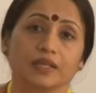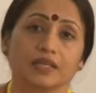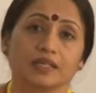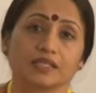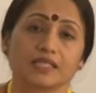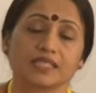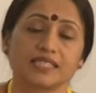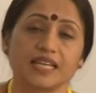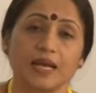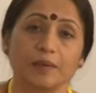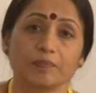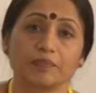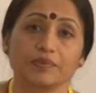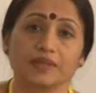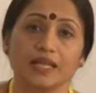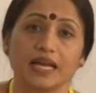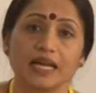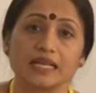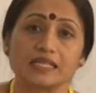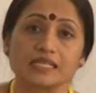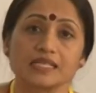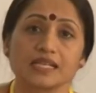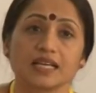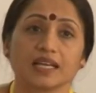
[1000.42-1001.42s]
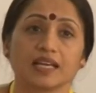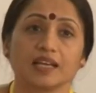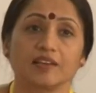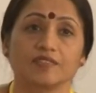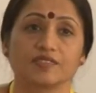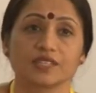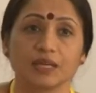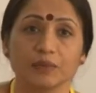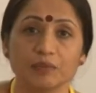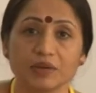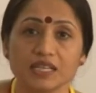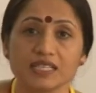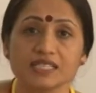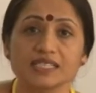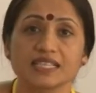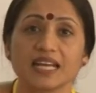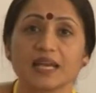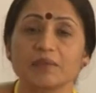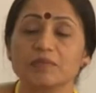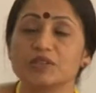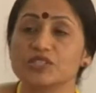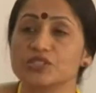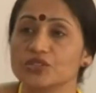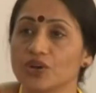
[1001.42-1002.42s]
step that if somebody's
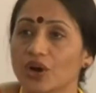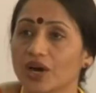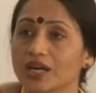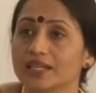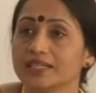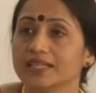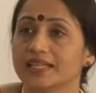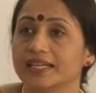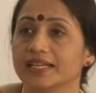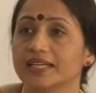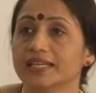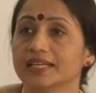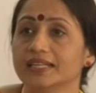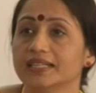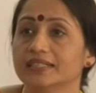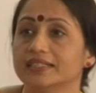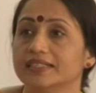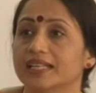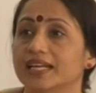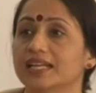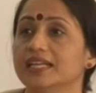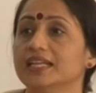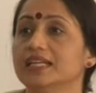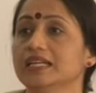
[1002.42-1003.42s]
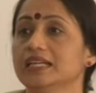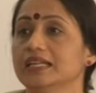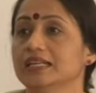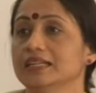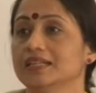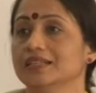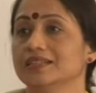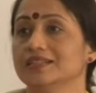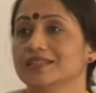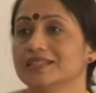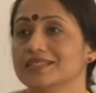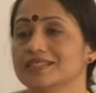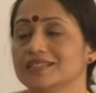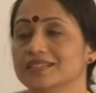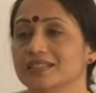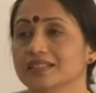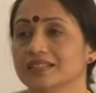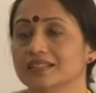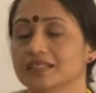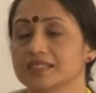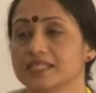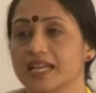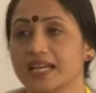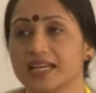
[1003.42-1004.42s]
name is not there, then
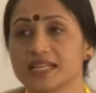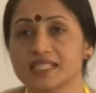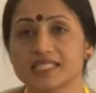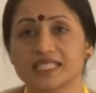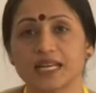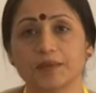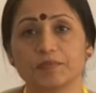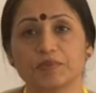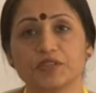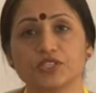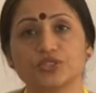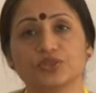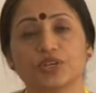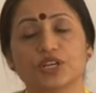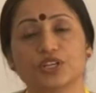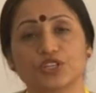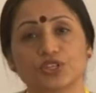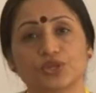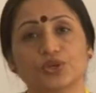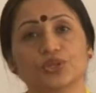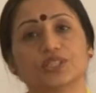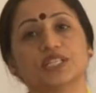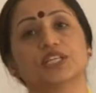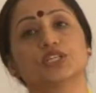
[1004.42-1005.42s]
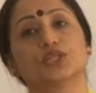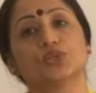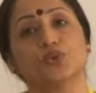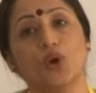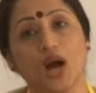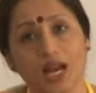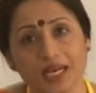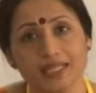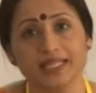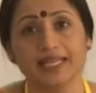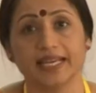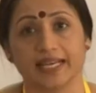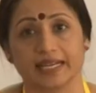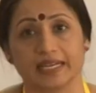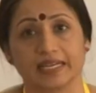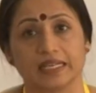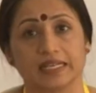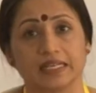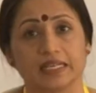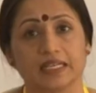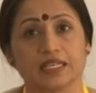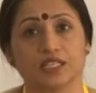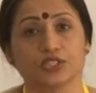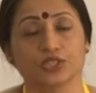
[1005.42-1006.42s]
the second step is to ensure that you are there.
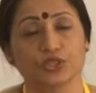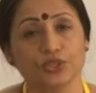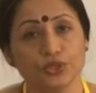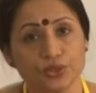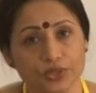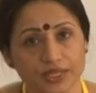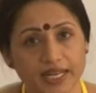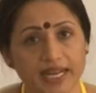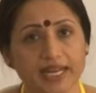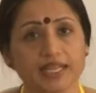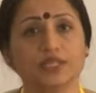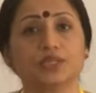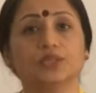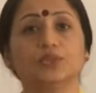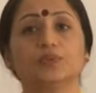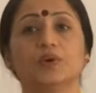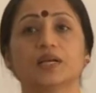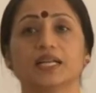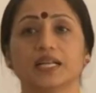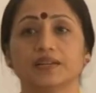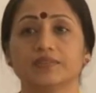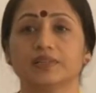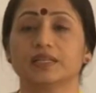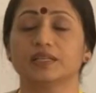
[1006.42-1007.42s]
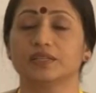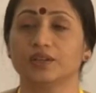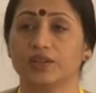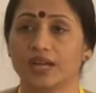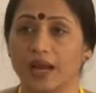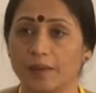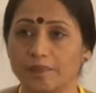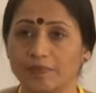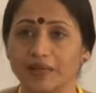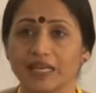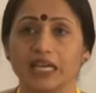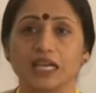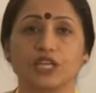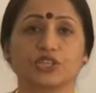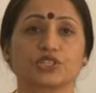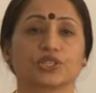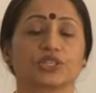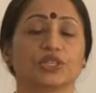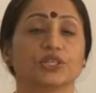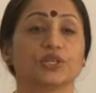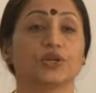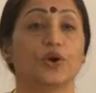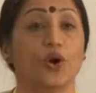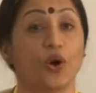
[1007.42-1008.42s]
So you take to whatever your
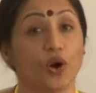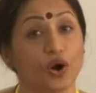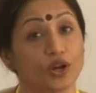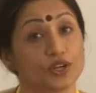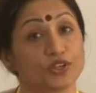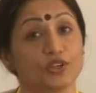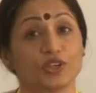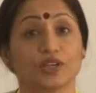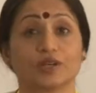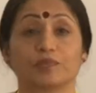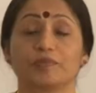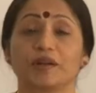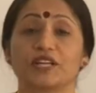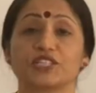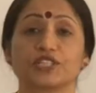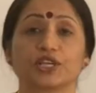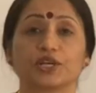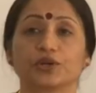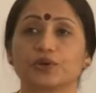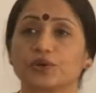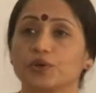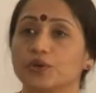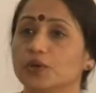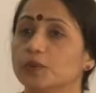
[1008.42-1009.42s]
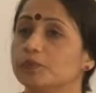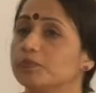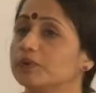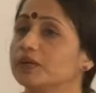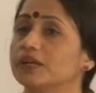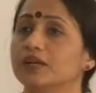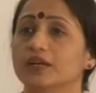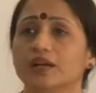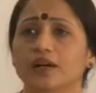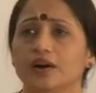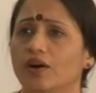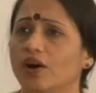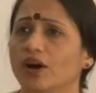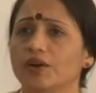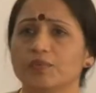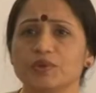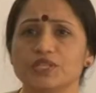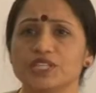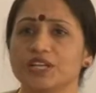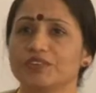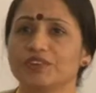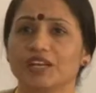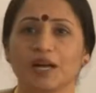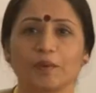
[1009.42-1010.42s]
application or your pressure group or
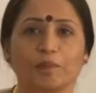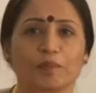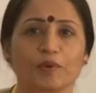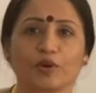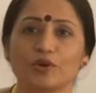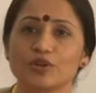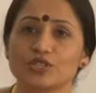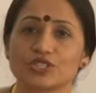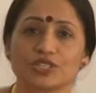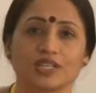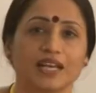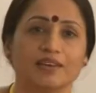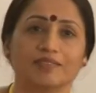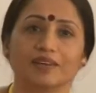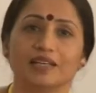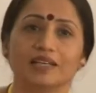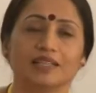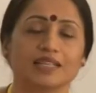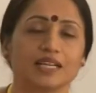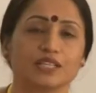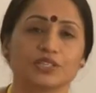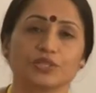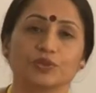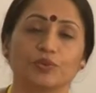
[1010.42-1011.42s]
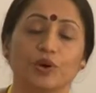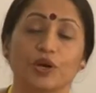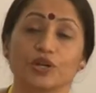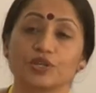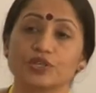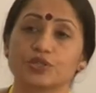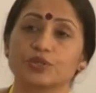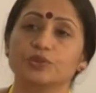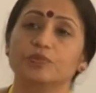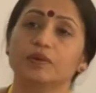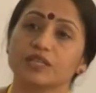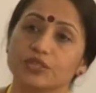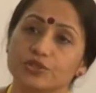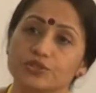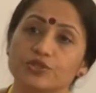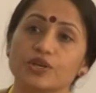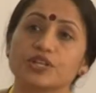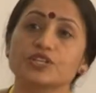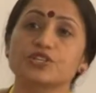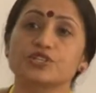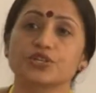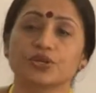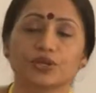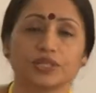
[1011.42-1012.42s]
whichever approach level that you want to do, but you
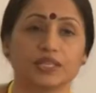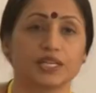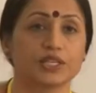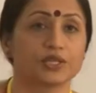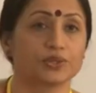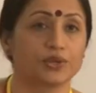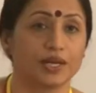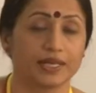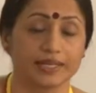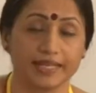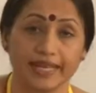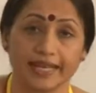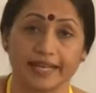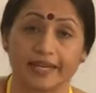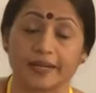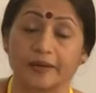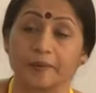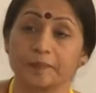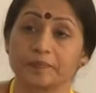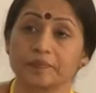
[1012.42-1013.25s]
ensure that you are there.